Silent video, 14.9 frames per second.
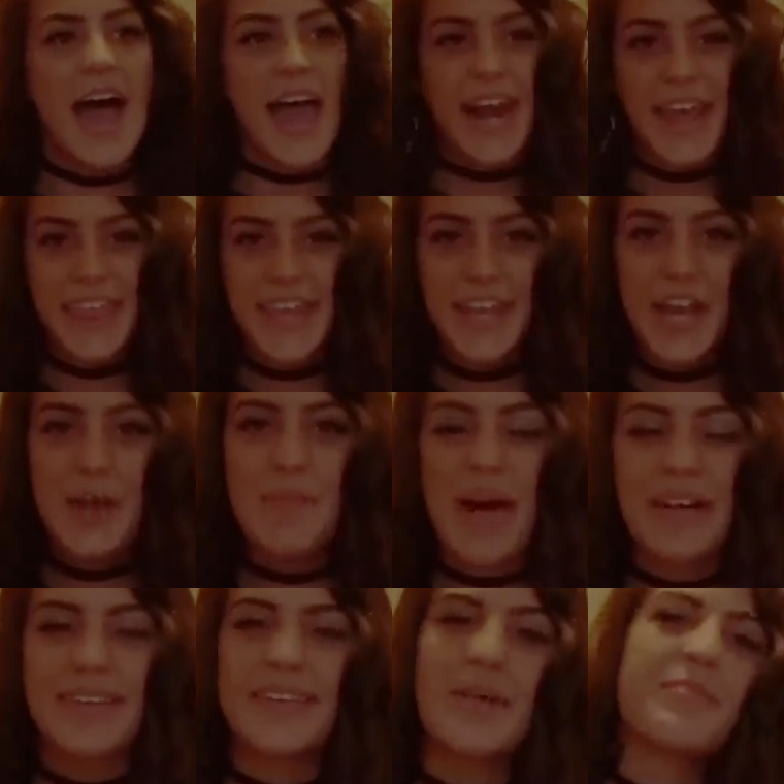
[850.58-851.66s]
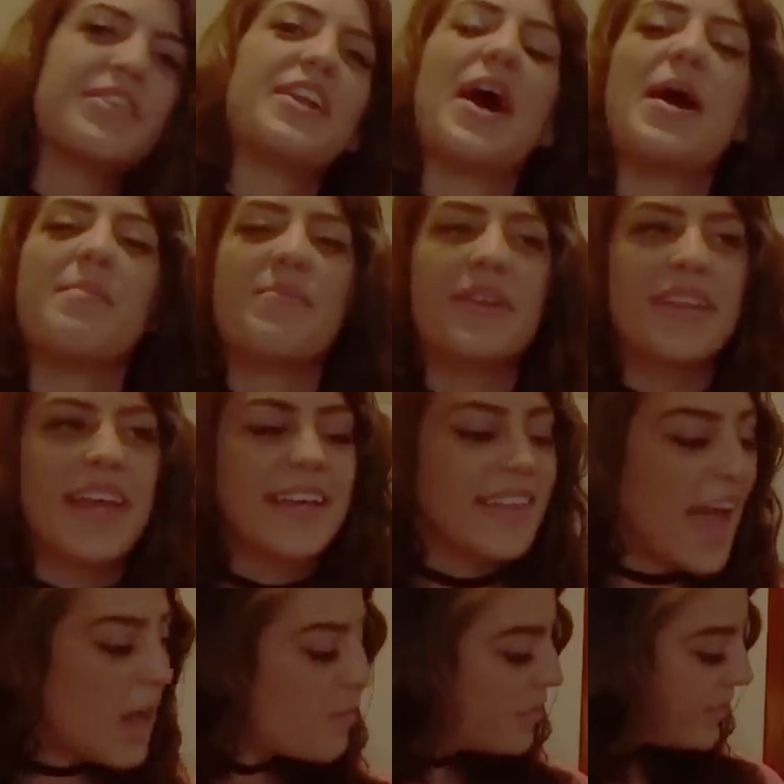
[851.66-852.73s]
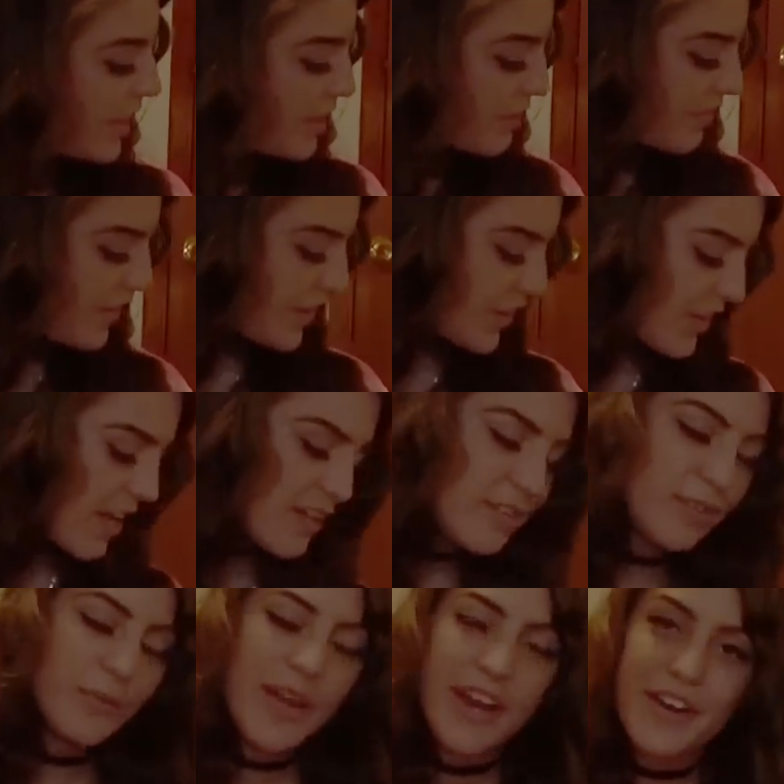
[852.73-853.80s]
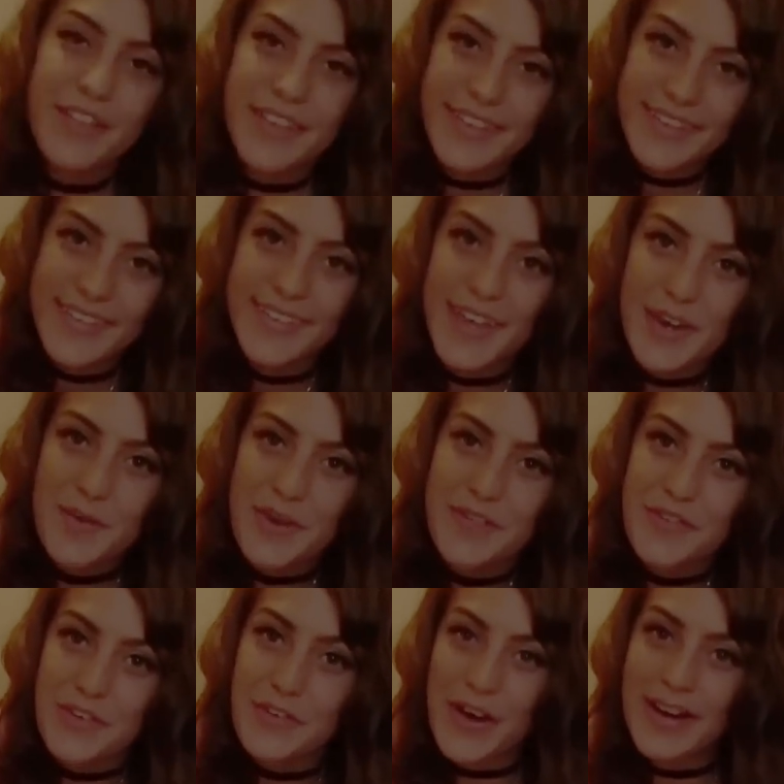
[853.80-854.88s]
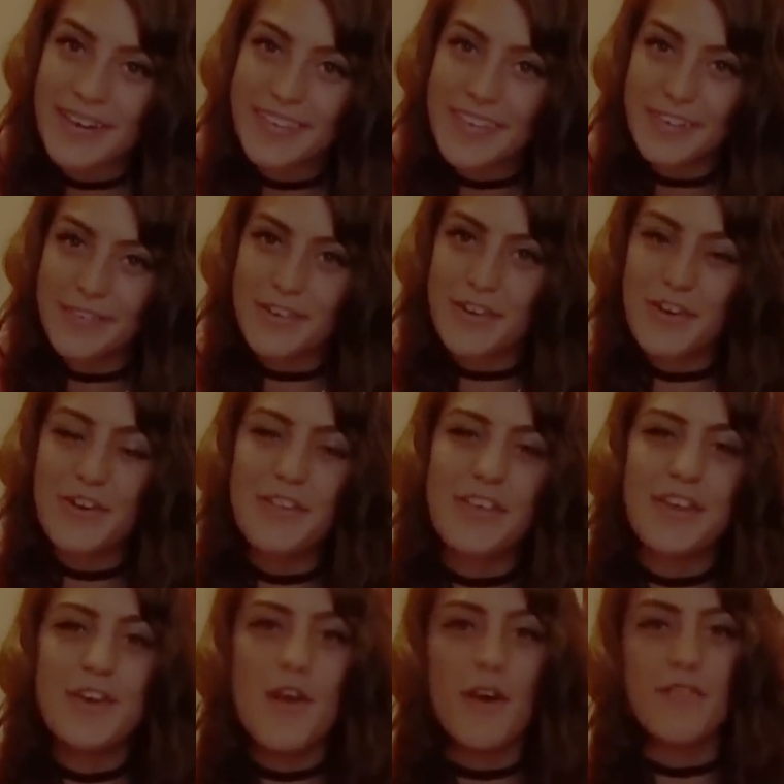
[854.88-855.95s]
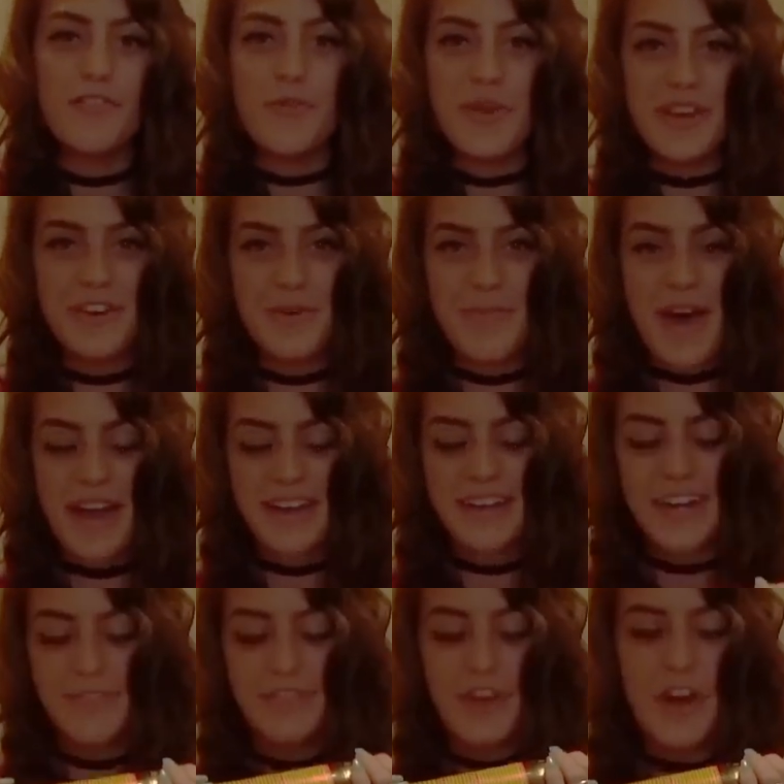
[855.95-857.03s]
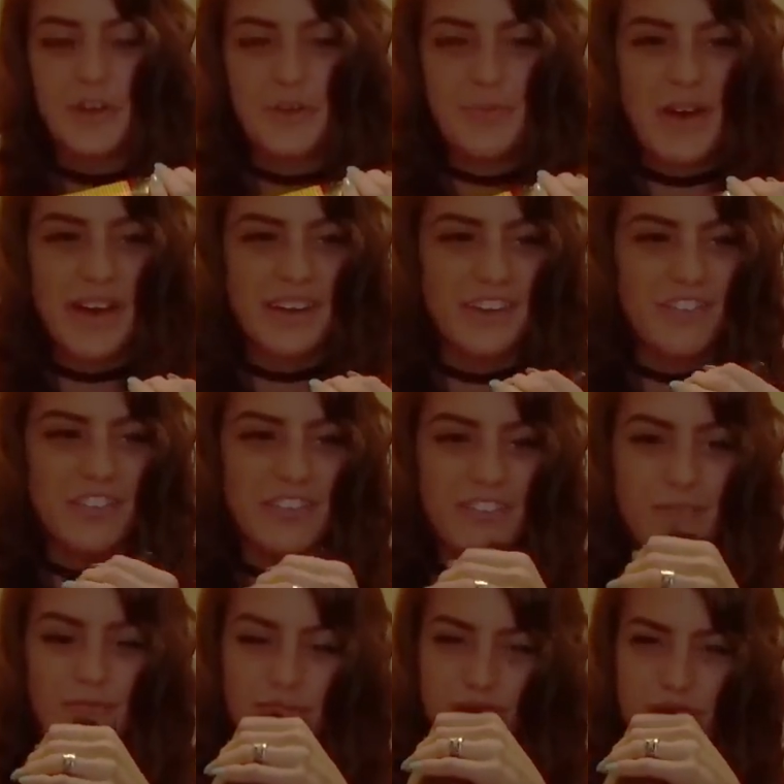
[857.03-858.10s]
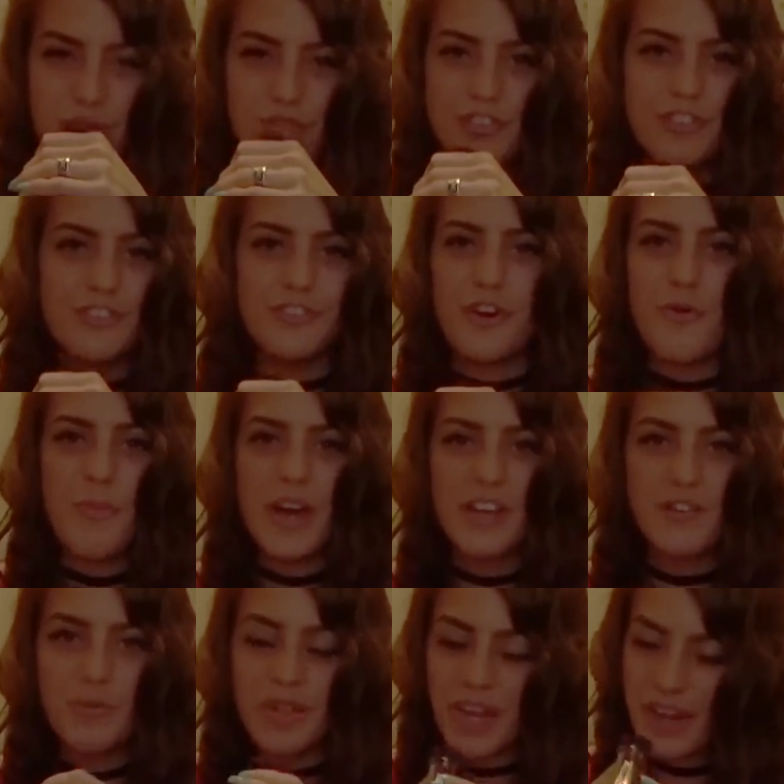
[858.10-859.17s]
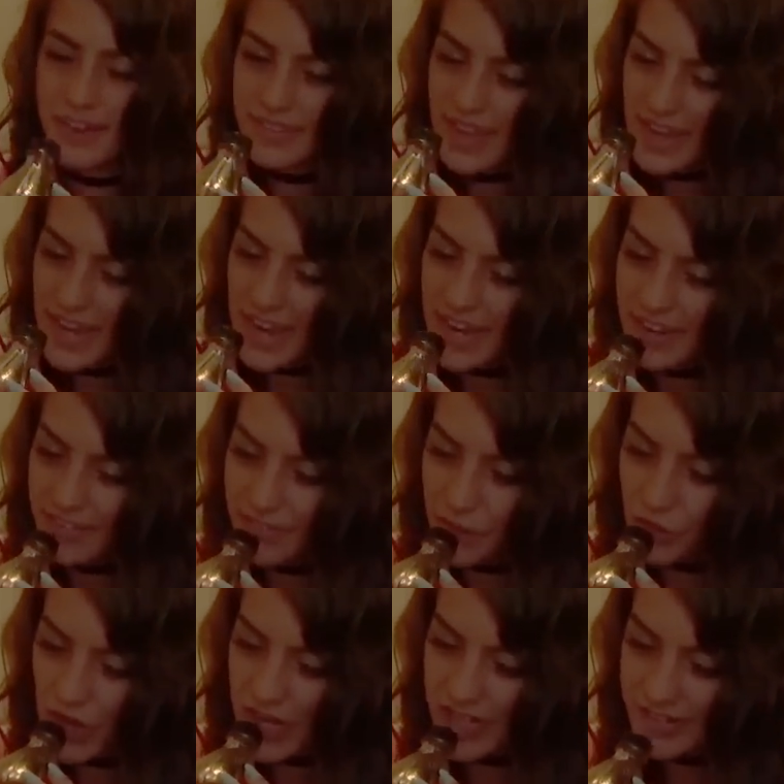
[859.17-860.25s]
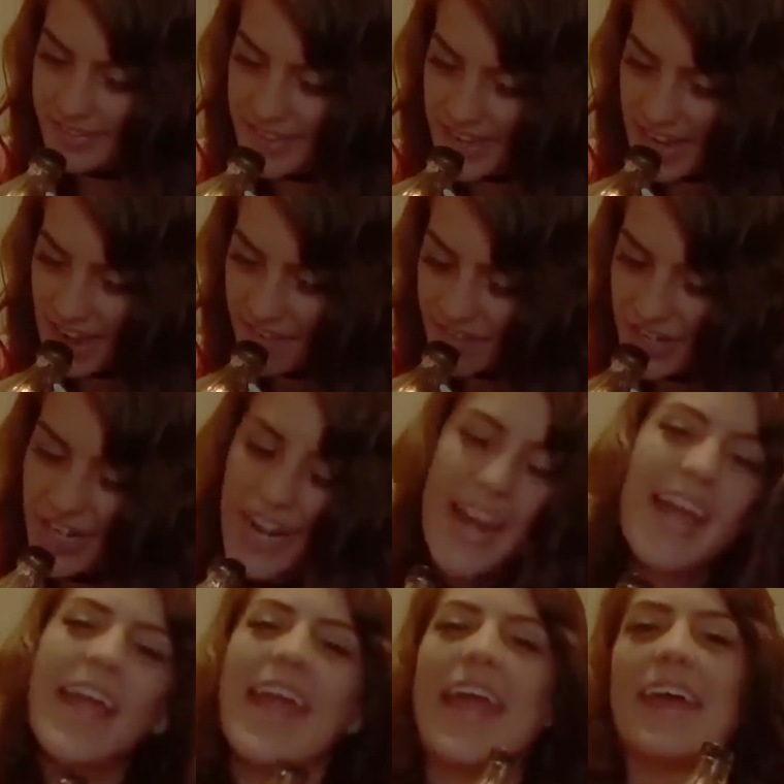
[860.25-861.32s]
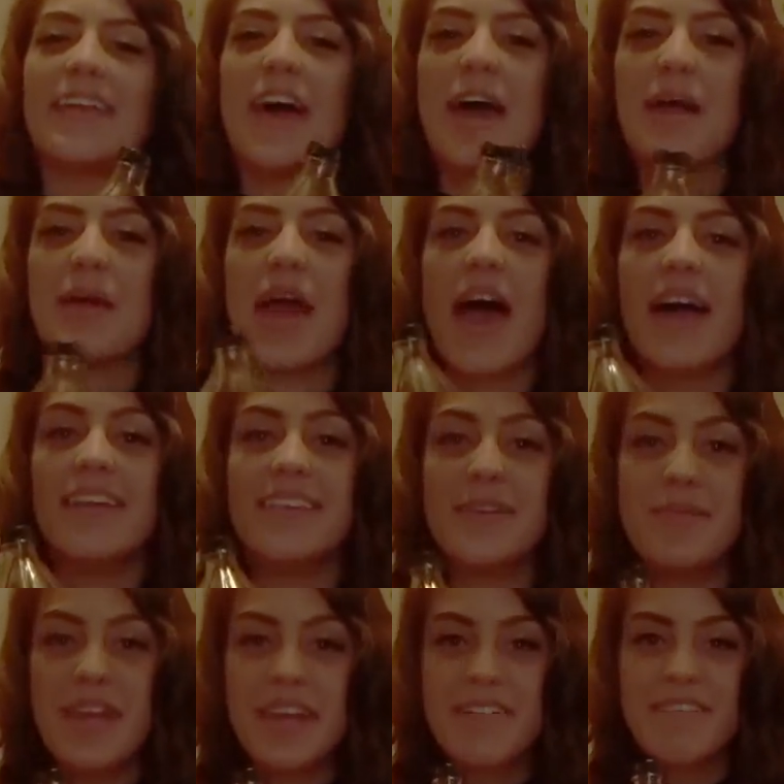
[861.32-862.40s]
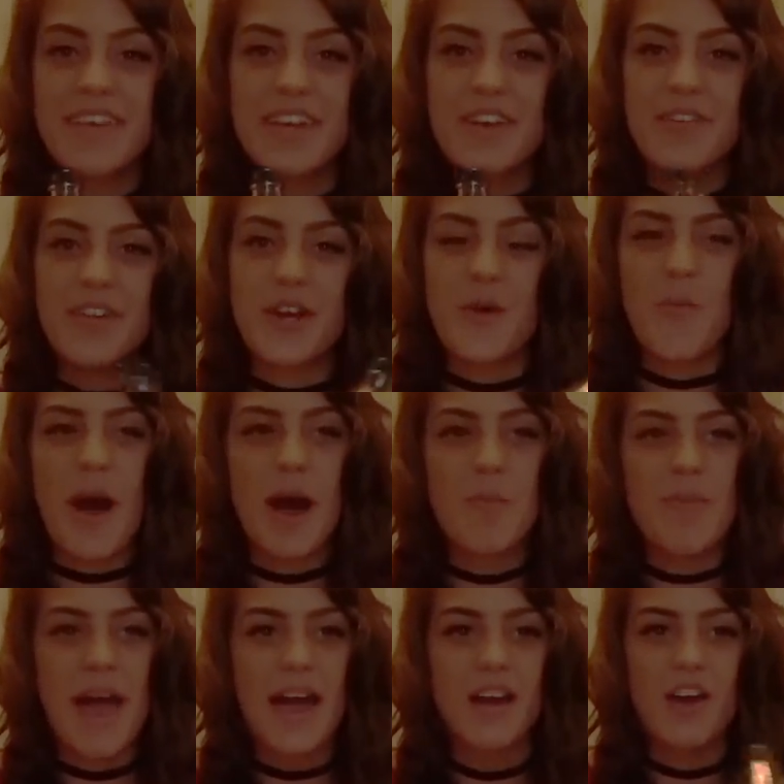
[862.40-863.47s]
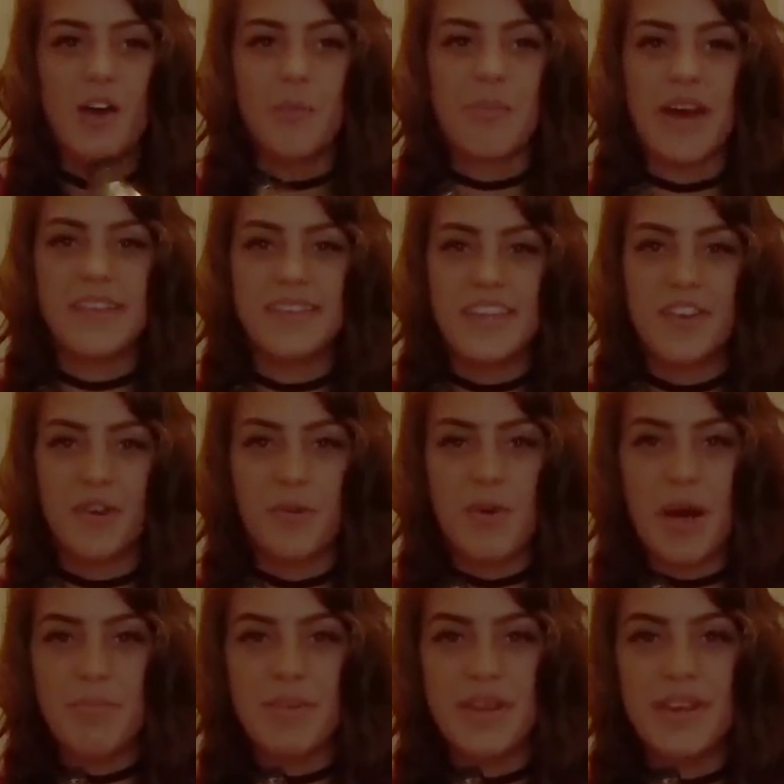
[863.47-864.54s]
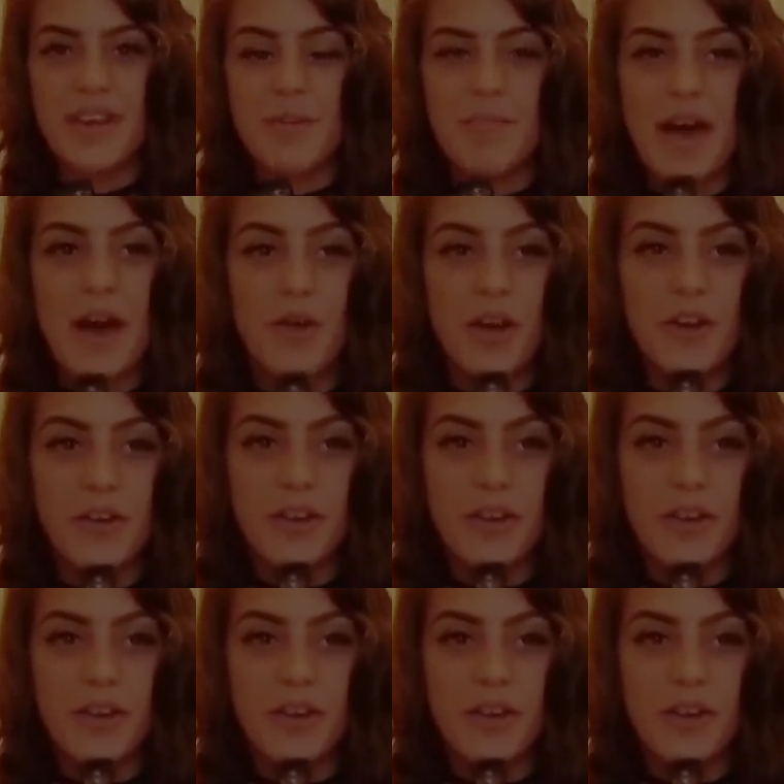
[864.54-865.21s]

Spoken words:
I think I about summed it up, but like the apple cider vinegar, I swear this is like one of the greatest things on earth. I know I've tweeted about it and I've talked about it just so much because it is the greatest thing ever. And I did make a video like a while back called My Secret Weapon about